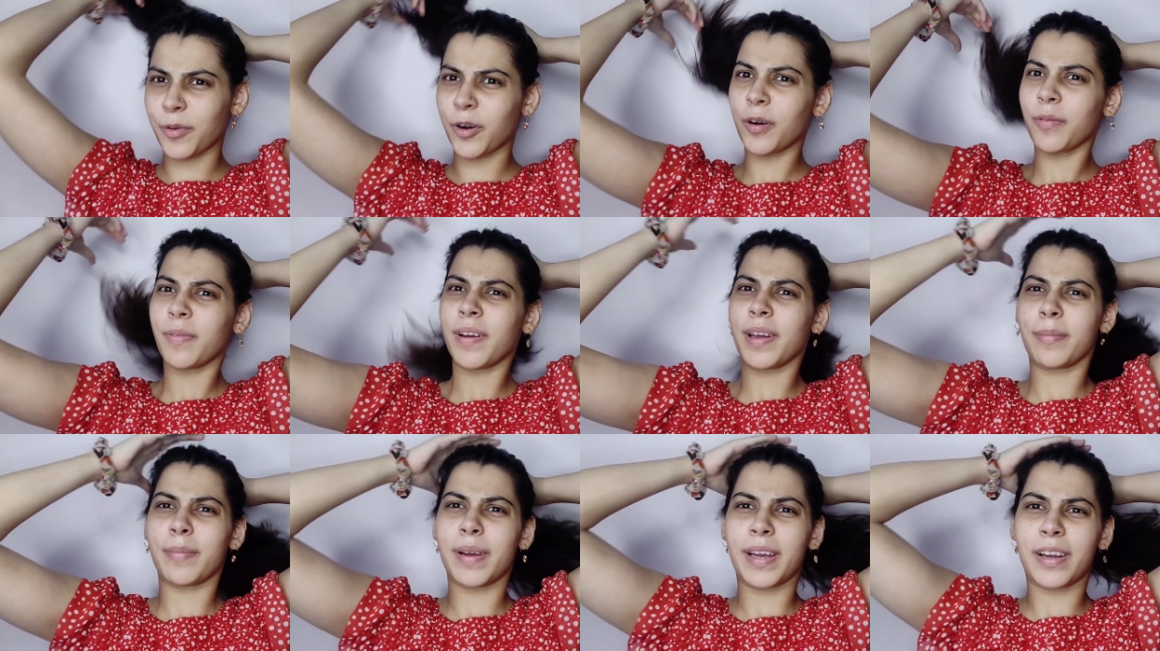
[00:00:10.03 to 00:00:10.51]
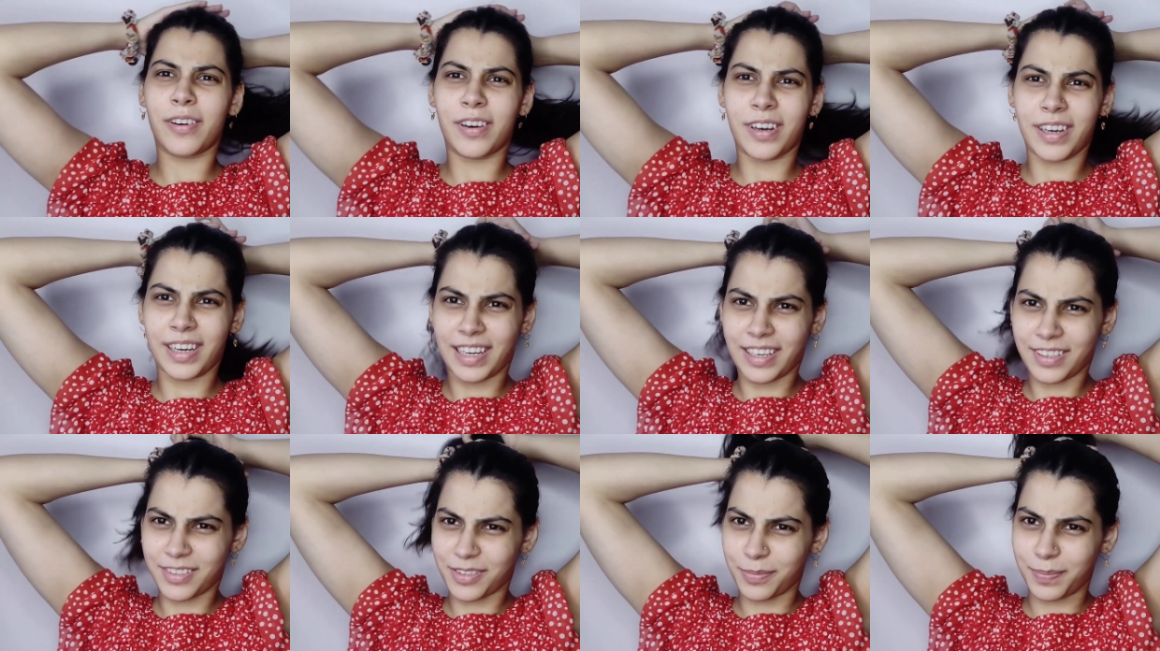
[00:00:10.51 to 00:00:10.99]
I'm not wearing my
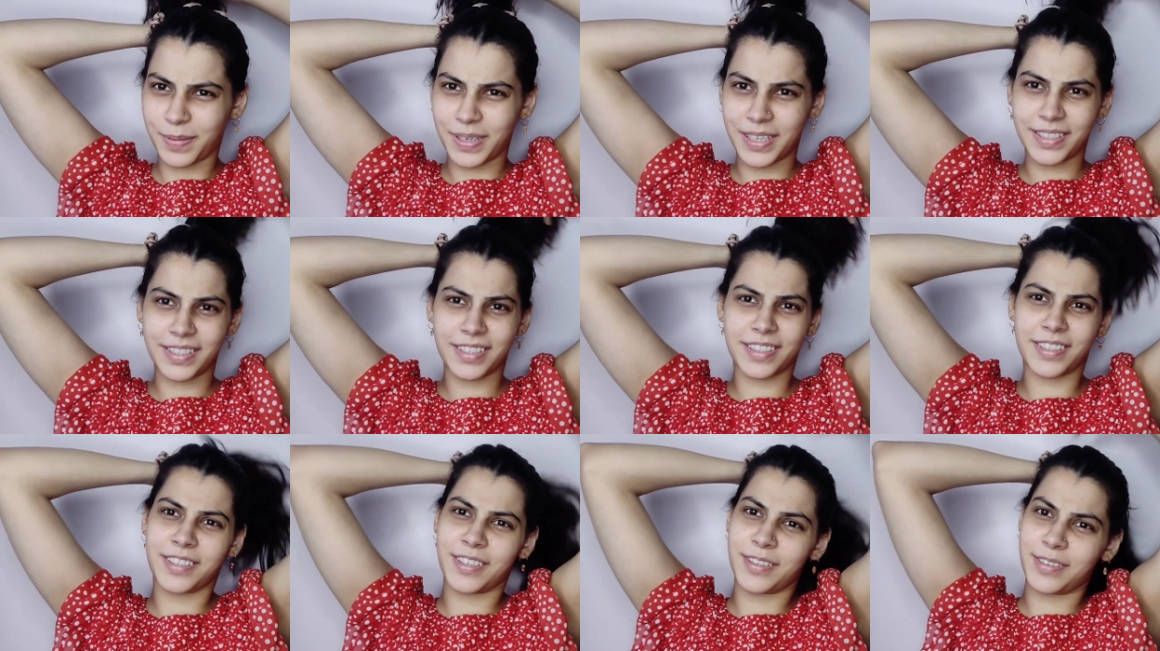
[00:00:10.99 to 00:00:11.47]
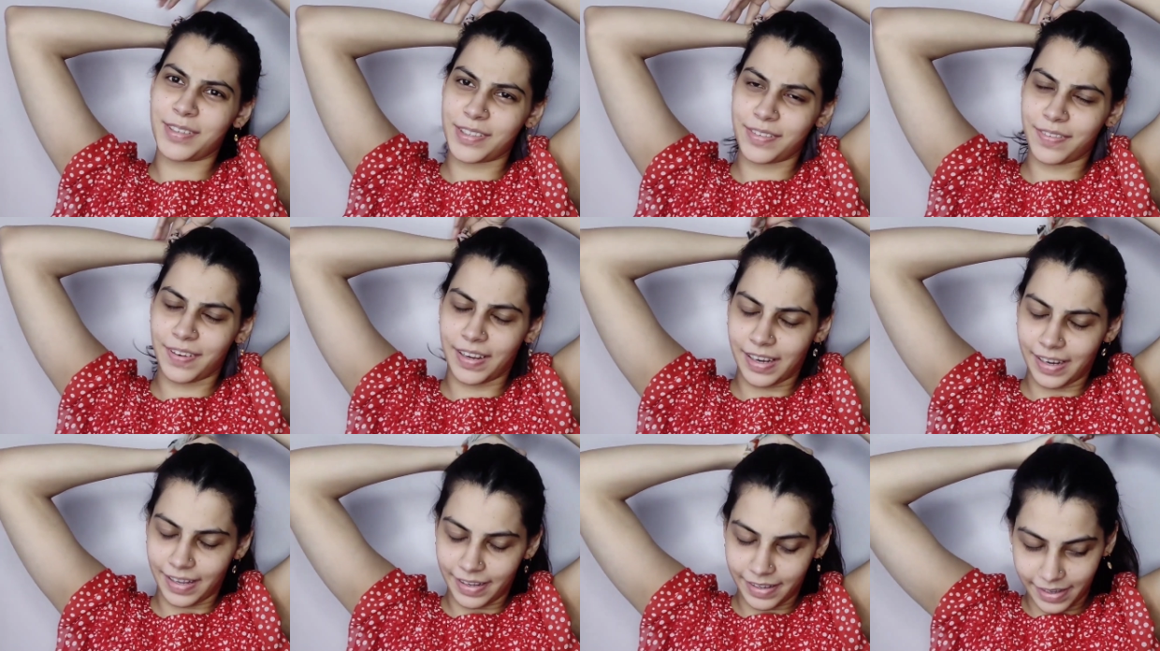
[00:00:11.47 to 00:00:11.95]
contacts, so please excuse
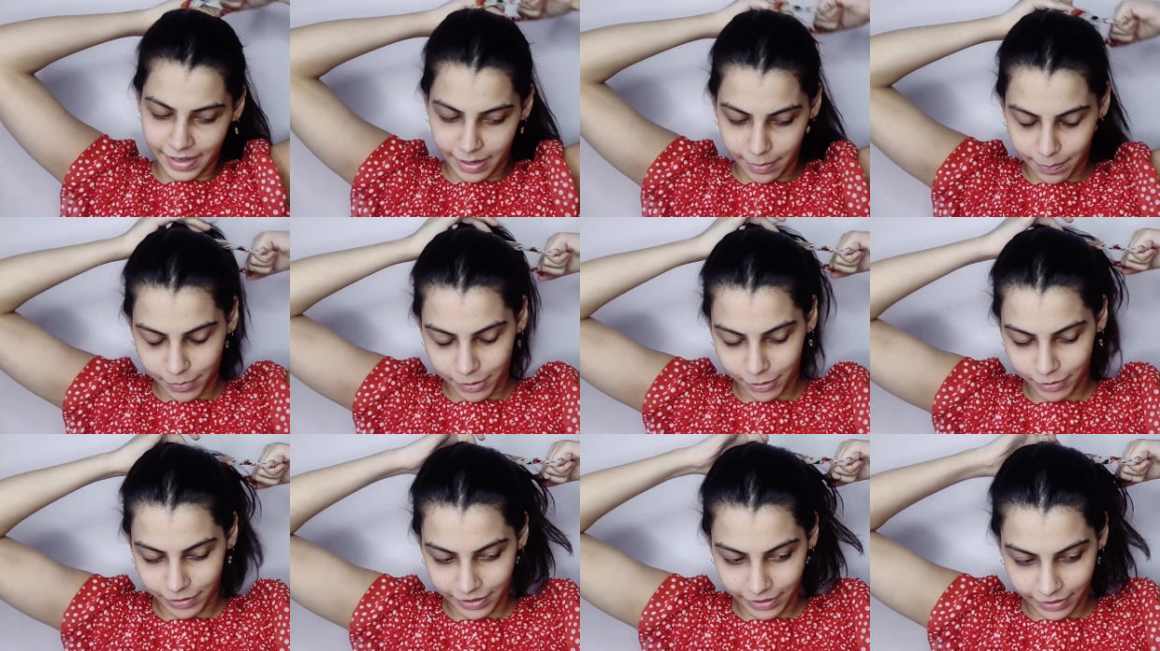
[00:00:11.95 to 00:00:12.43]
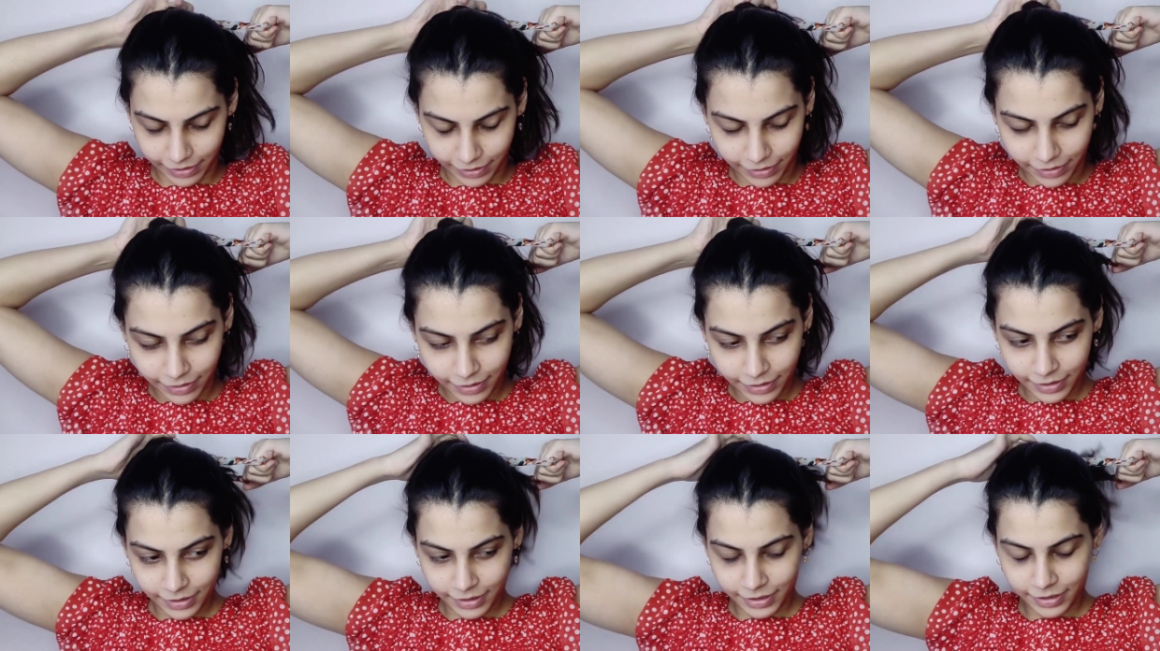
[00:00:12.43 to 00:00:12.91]
if I keep
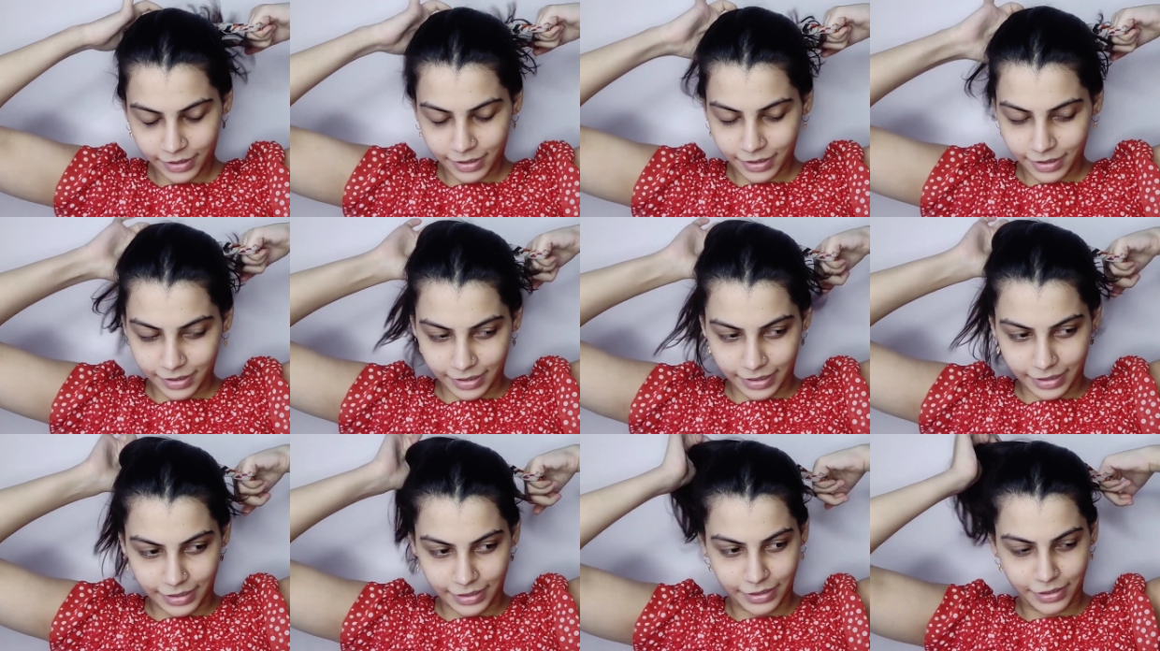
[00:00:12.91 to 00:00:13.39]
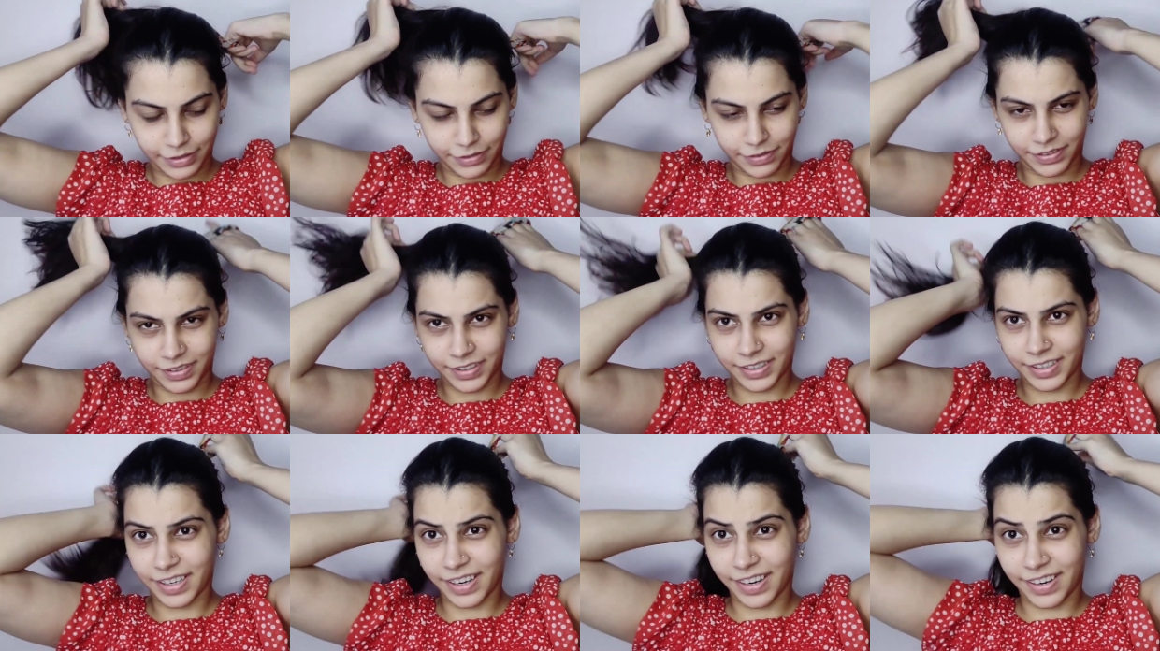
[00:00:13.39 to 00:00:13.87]
looking at
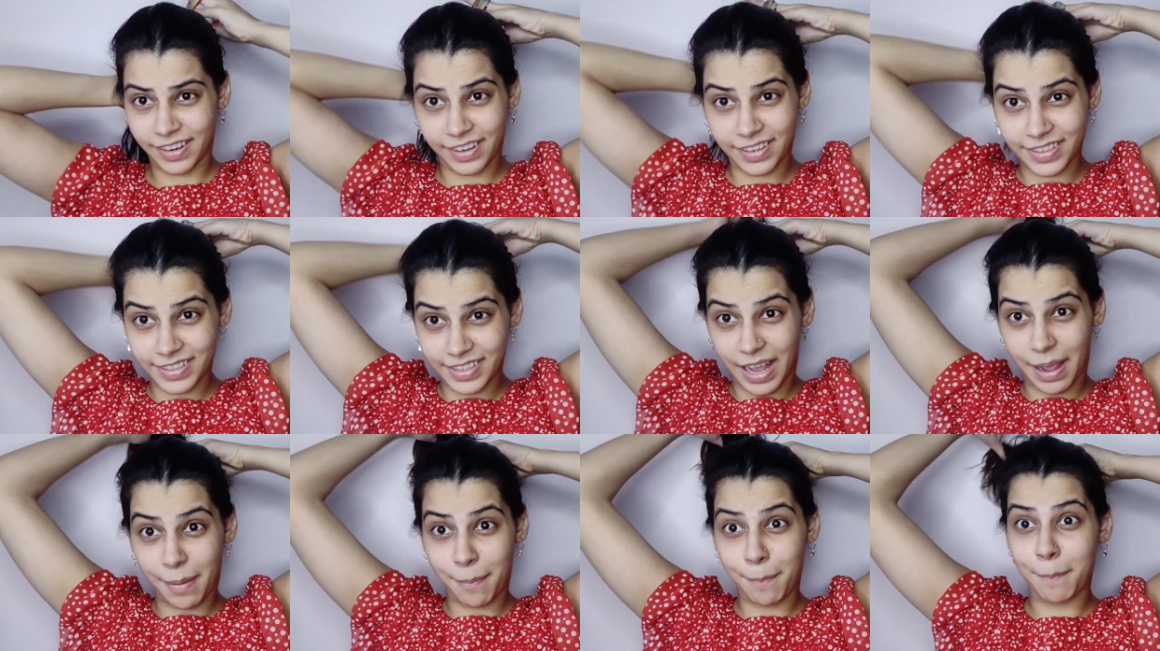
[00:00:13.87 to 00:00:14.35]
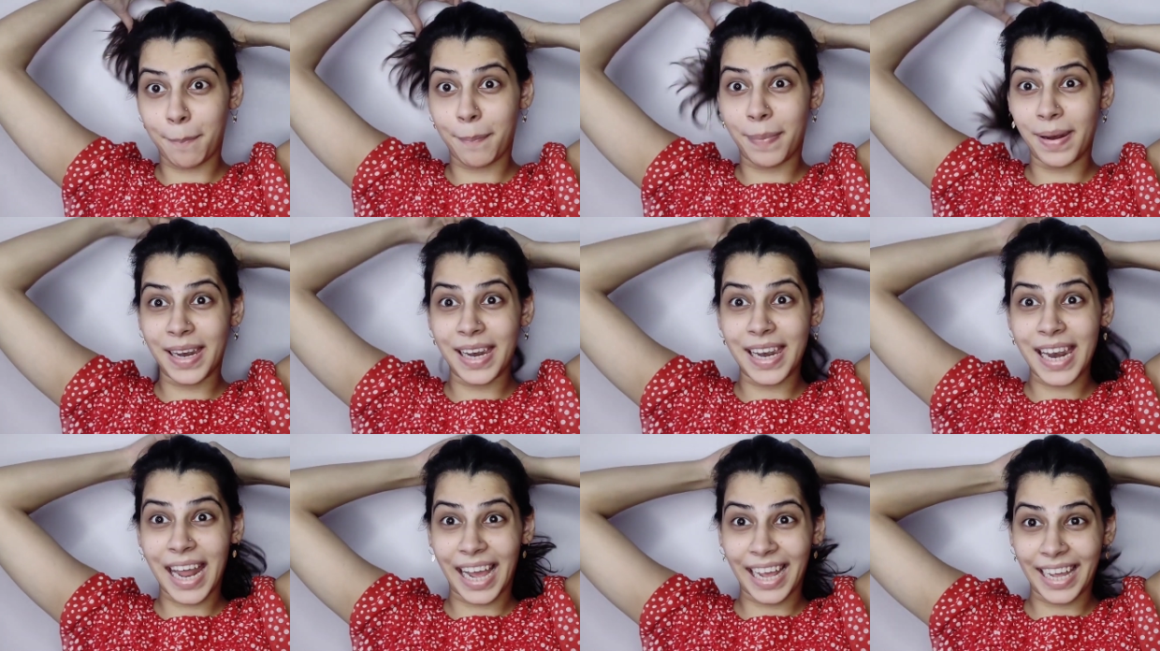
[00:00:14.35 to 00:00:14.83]
different areas. I'm
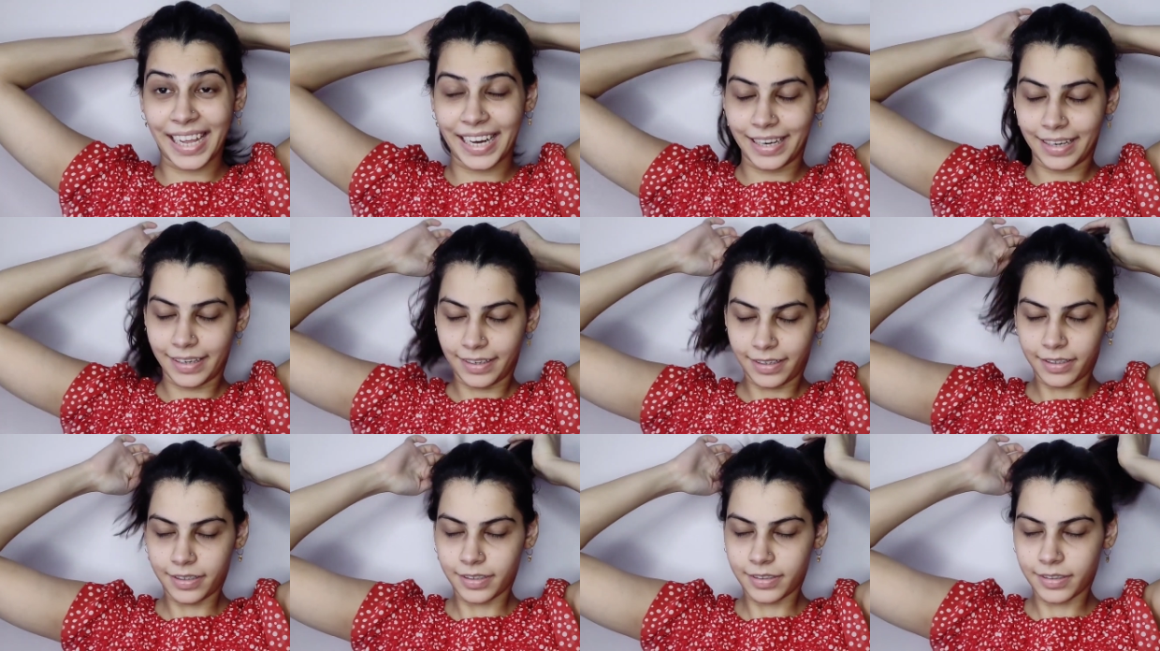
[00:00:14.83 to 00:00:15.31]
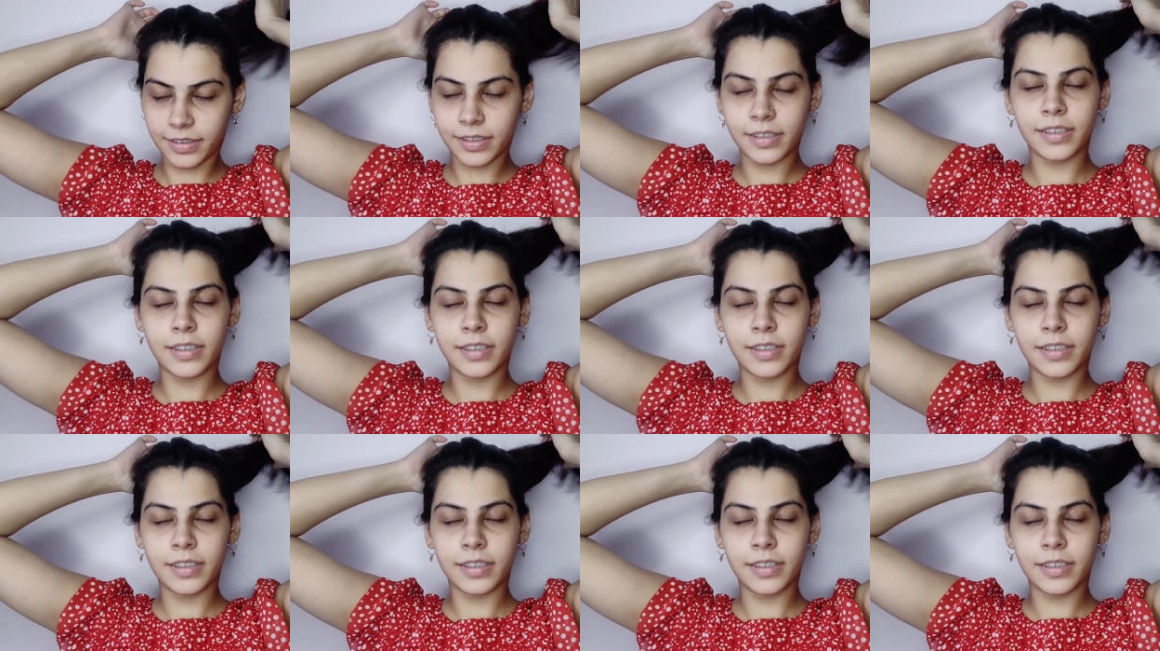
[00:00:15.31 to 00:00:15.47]
blind.